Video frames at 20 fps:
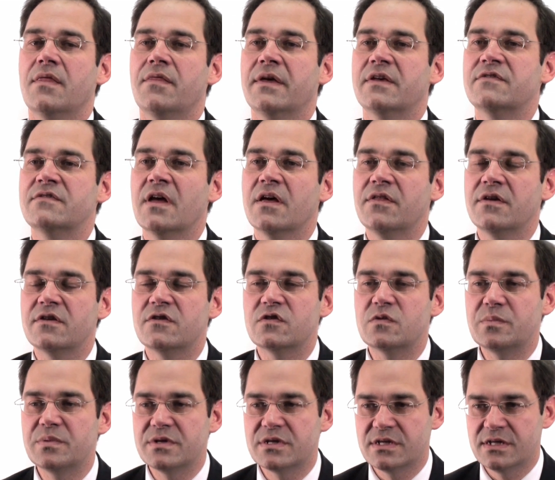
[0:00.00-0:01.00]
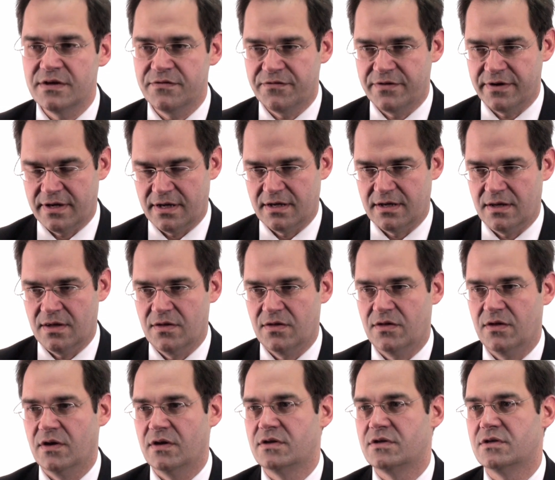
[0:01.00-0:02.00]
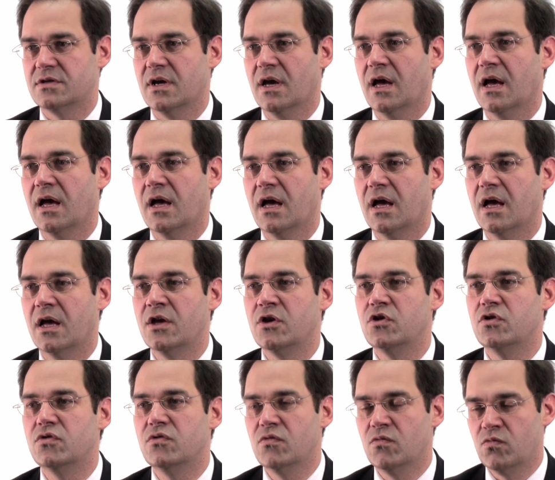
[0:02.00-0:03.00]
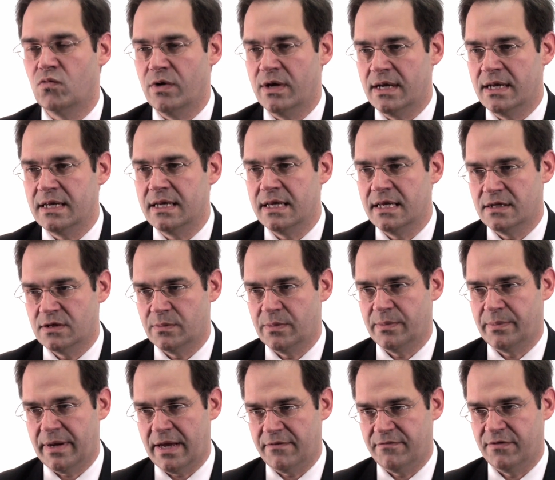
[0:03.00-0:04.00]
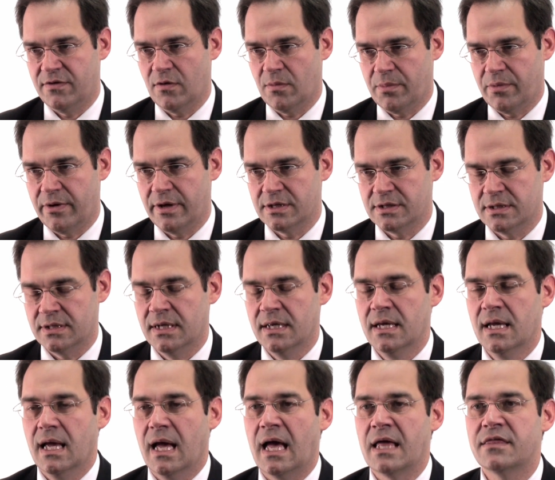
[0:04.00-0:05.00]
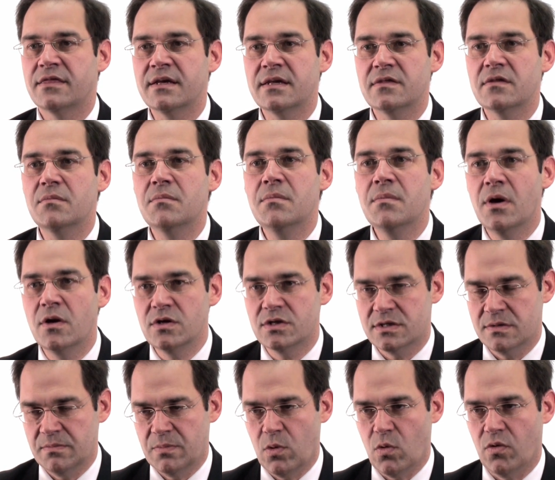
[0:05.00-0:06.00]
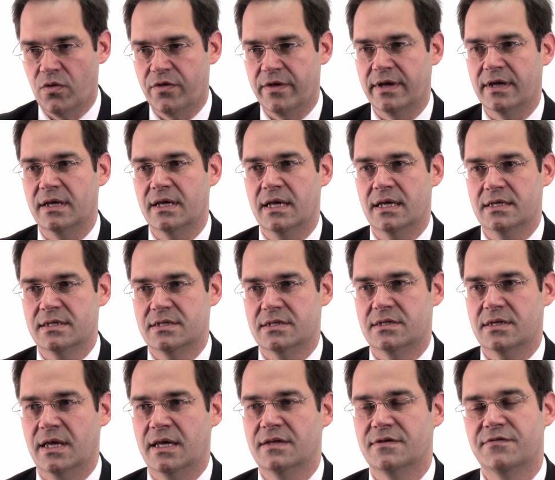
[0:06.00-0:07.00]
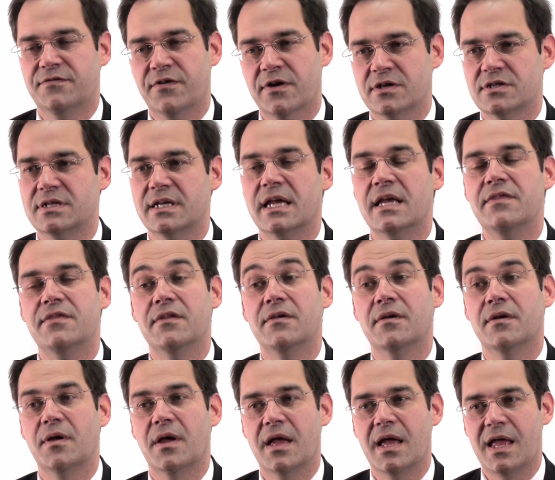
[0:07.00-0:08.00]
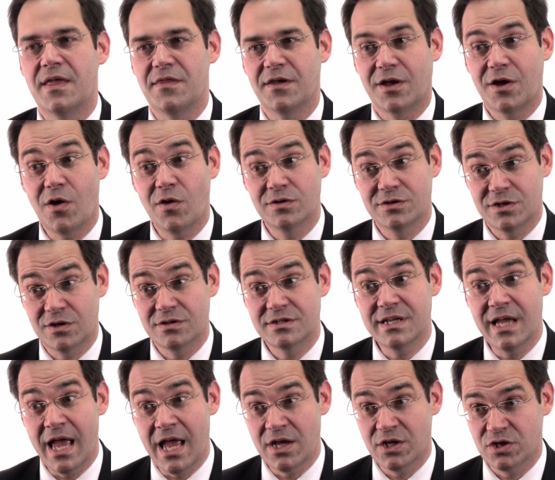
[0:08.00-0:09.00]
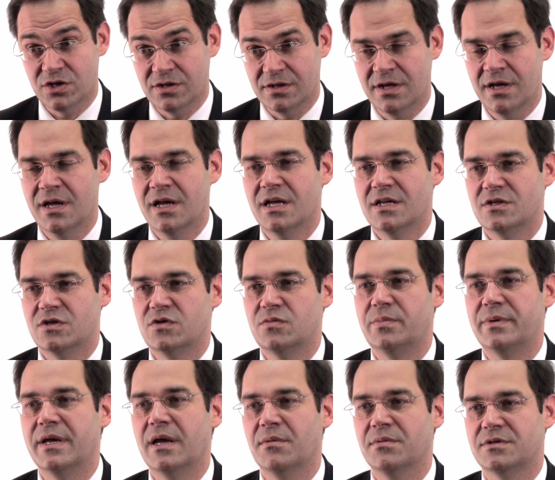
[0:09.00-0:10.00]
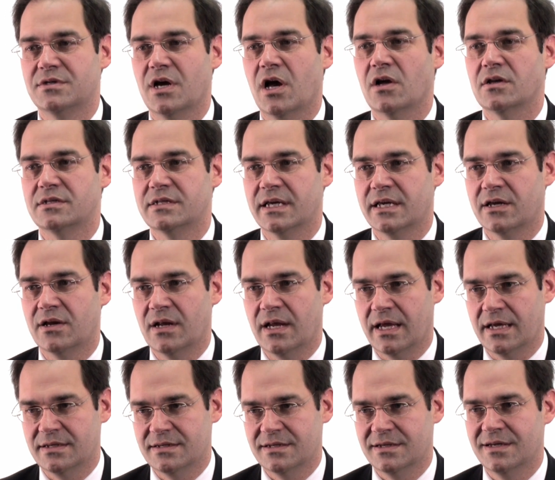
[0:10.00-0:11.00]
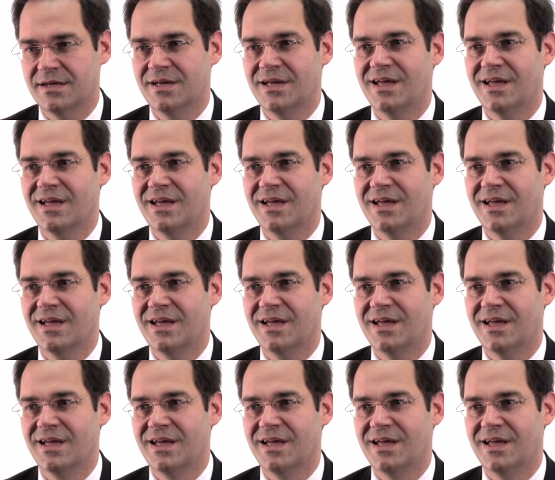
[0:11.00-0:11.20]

There's nothing specific that you really need to prepare for the operation. I think the most important thing is firstly in the consultation to be able to articulate